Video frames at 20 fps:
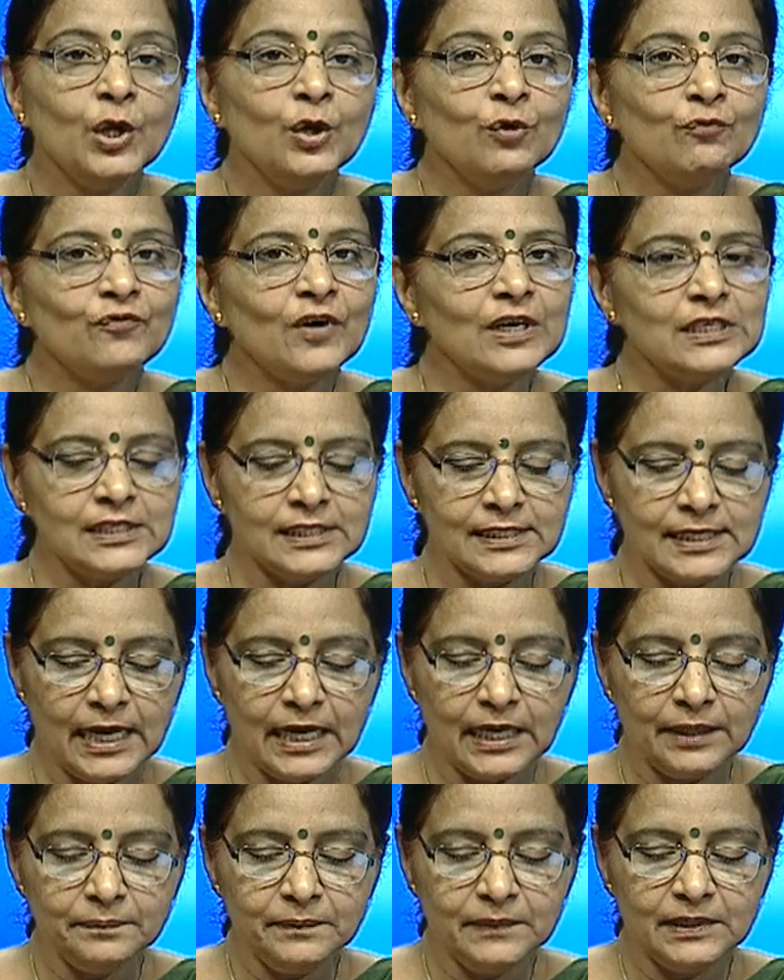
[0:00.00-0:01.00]
First
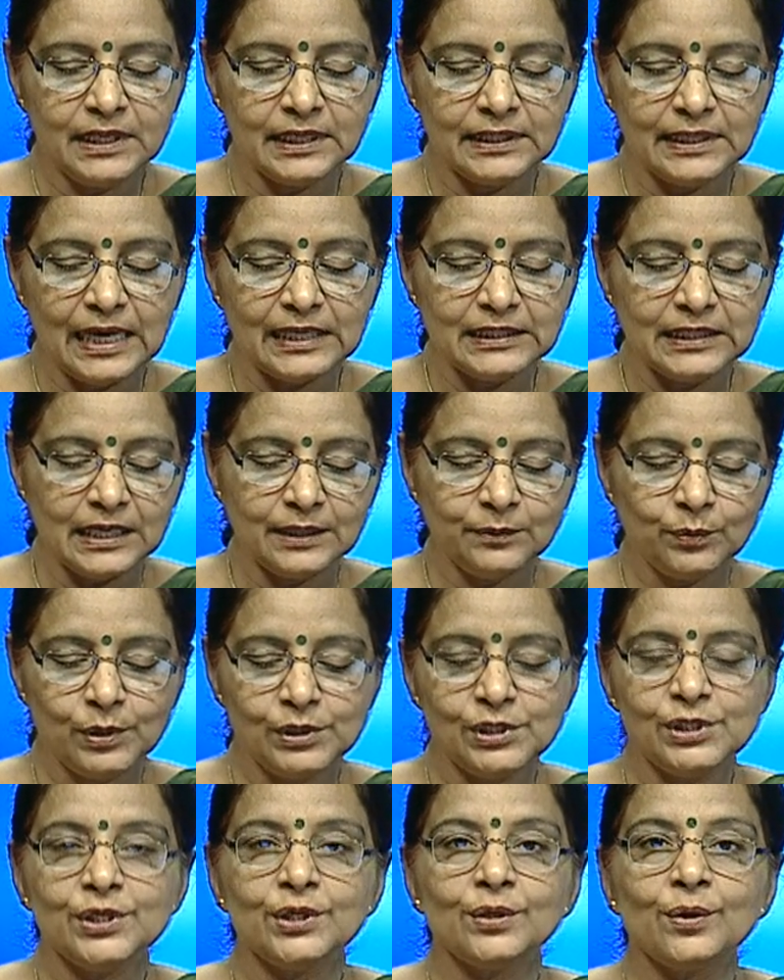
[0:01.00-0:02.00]
time the data
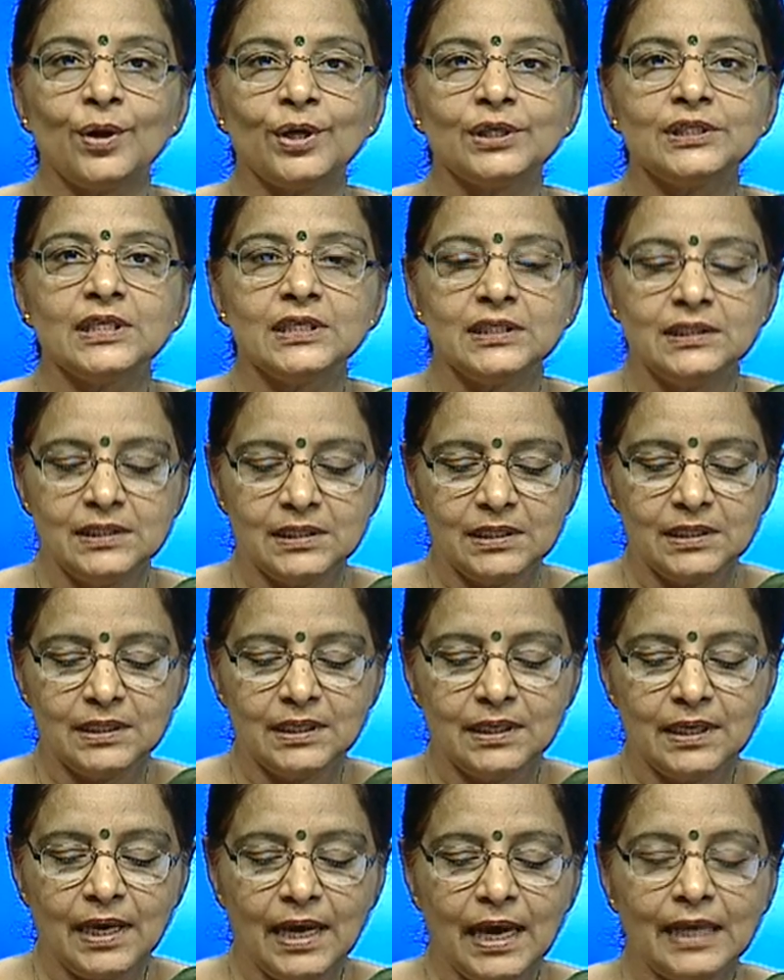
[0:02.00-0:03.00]
was recorded
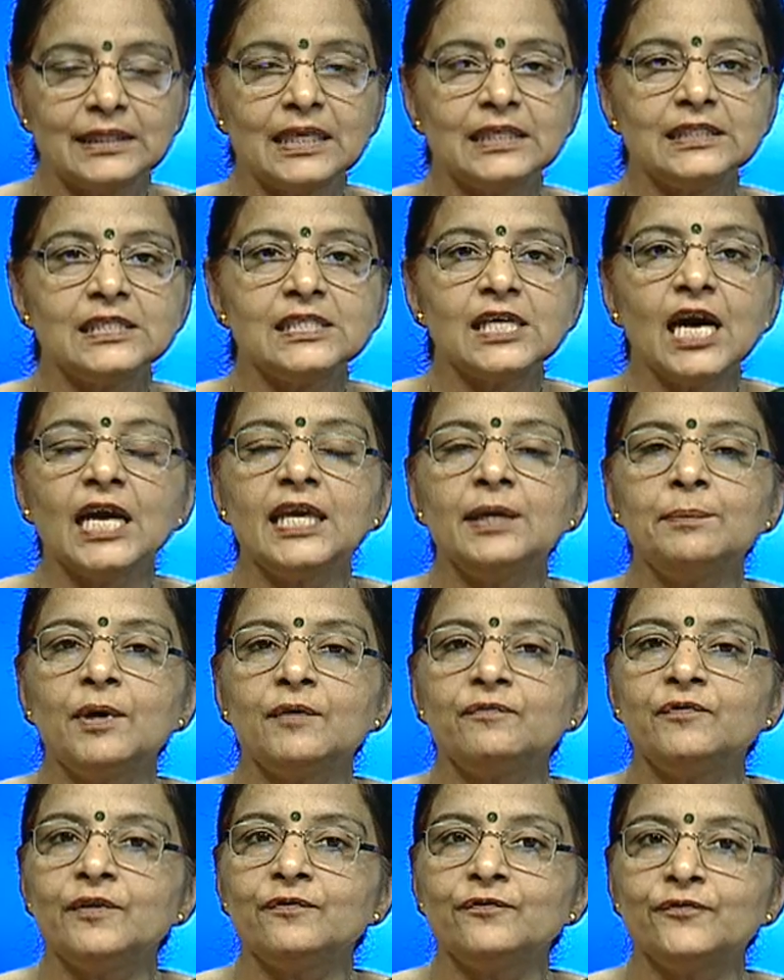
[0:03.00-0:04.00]
at the time
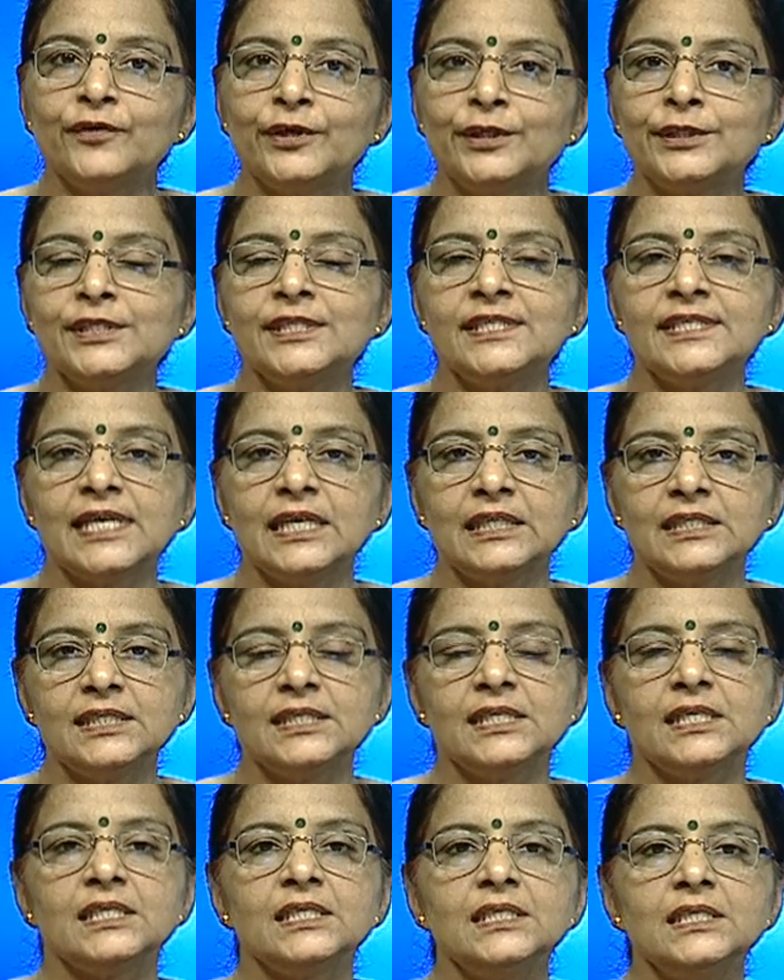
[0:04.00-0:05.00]
of the first
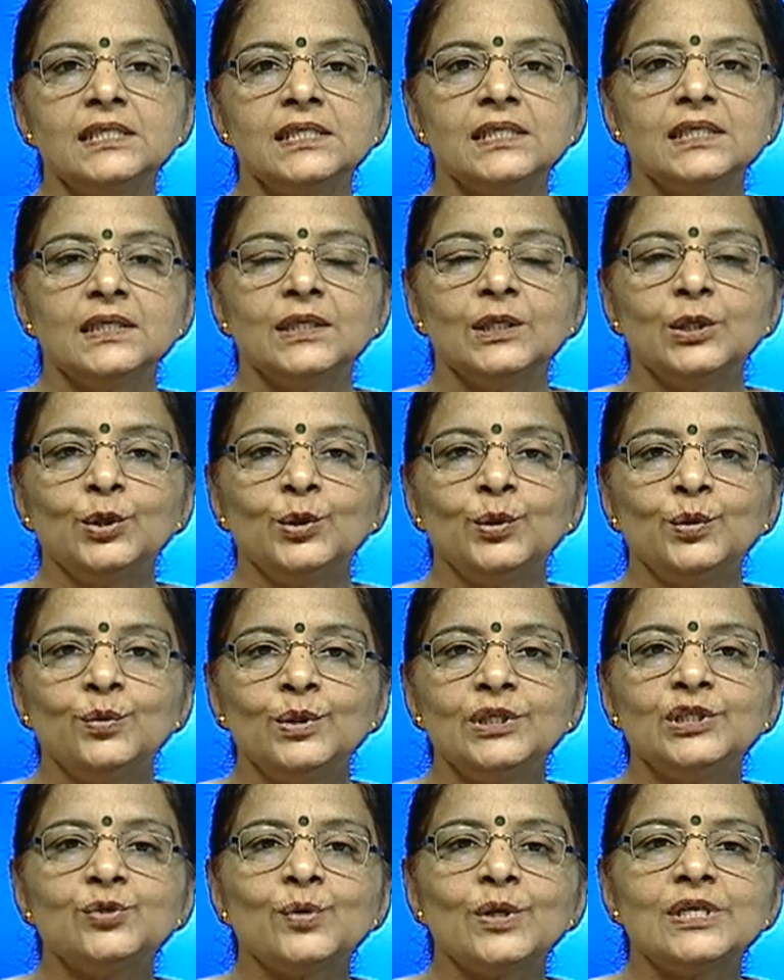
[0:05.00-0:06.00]
census,
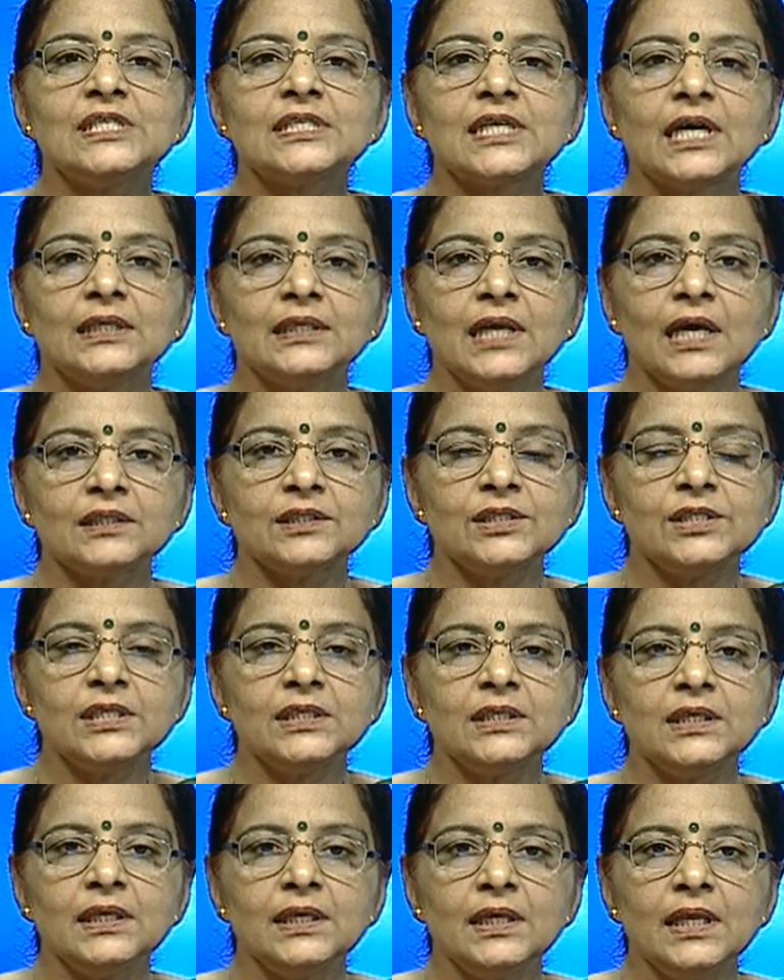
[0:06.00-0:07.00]
which was
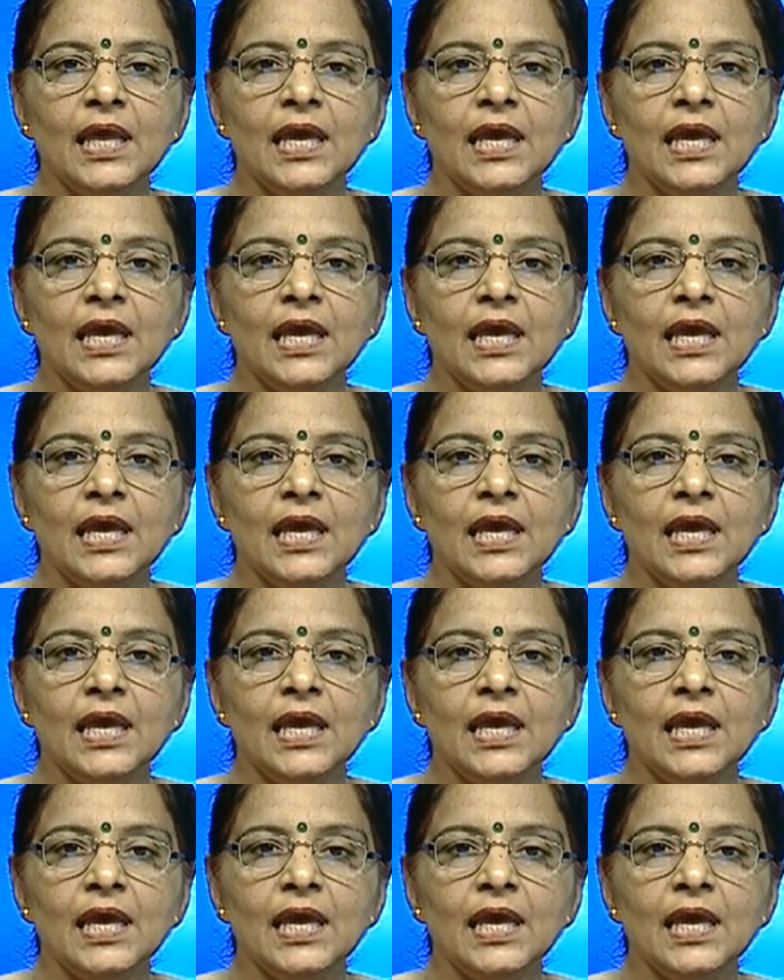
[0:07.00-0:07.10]
conducted in